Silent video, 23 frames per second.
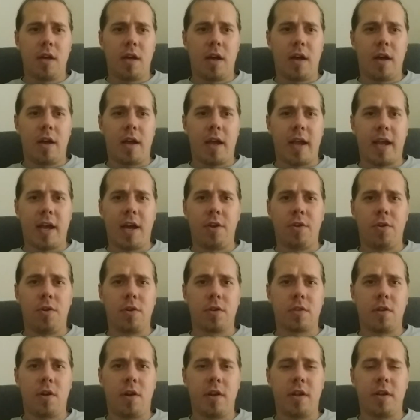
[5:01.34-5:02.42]
I got
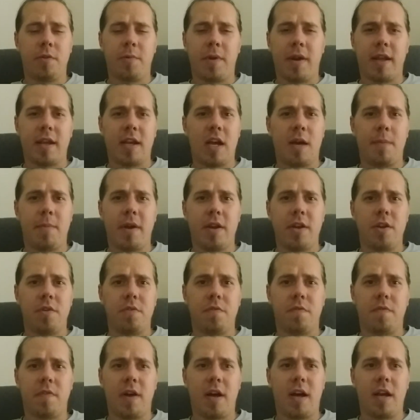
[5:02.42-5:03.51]
hooked on it when I got my
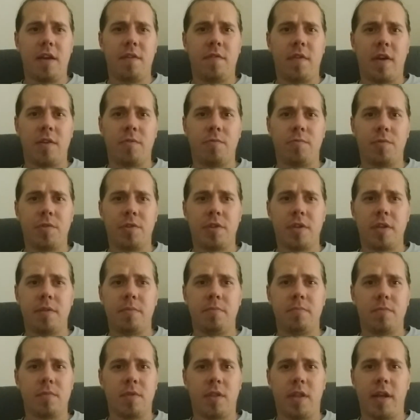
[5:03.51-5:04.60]
Note 5. I really
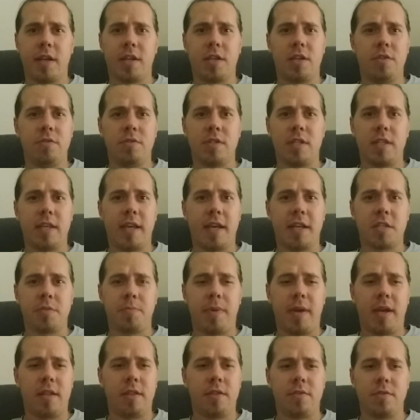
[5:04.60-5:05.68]
liked using the S
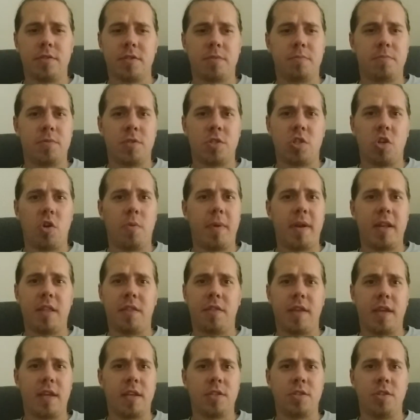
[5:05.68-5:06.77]
Pen. There's so many
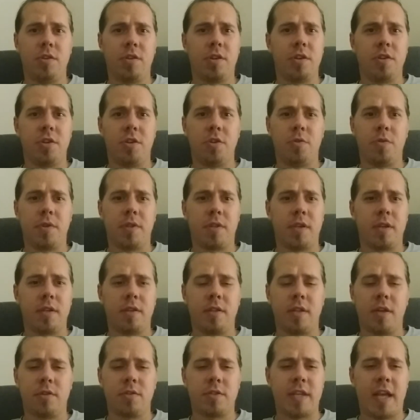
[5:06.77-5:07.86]
things you can do with
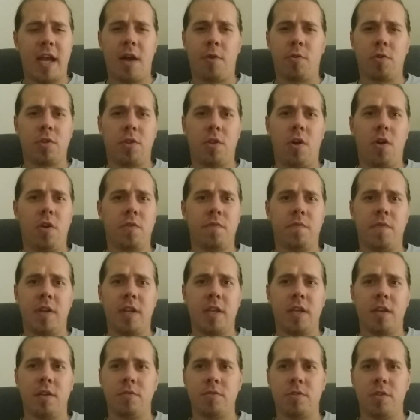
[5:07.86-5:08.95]
it. There's hour-long
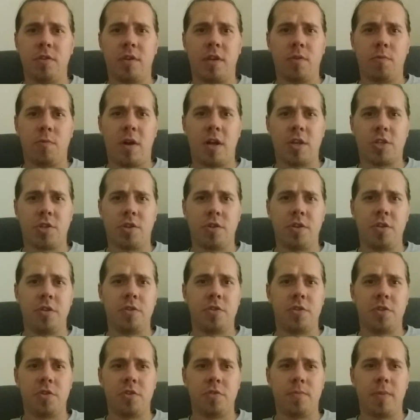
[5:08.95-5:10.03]
videos you can watch on
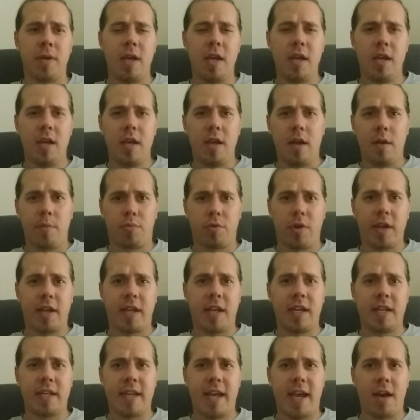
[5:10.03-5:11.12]
YouTube
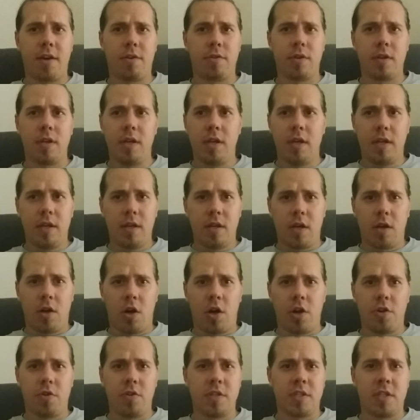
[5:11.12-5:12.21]
breaking down
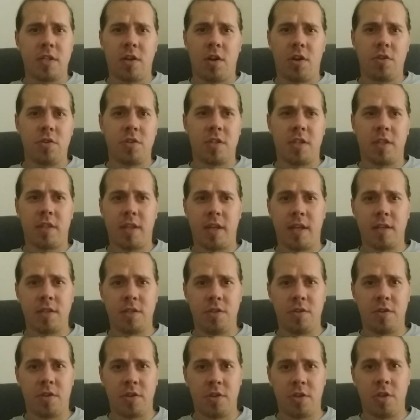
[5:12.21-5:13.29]
hundreds and hundreds of
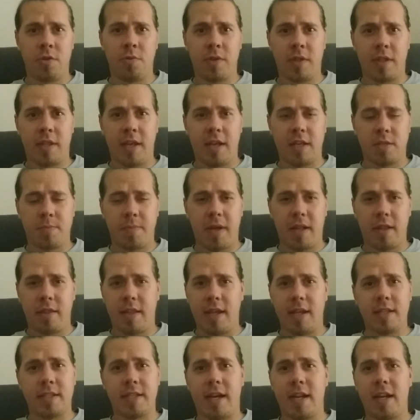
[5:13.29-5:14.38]
things you can do with the S Pen.
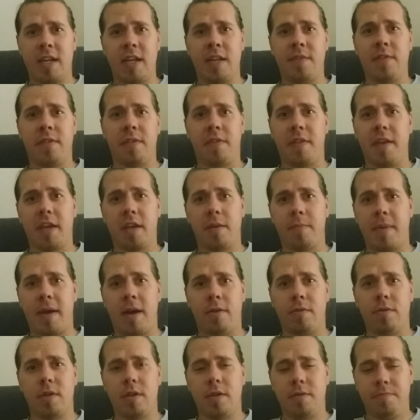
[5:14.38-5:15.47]
Things I didn't even think
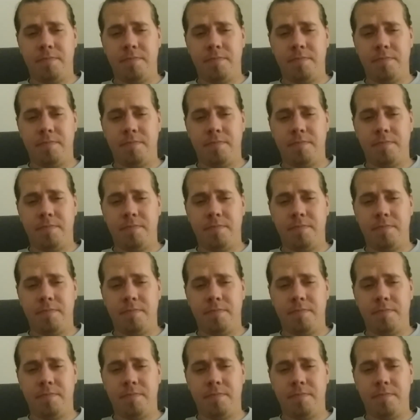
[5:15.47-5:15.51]
about.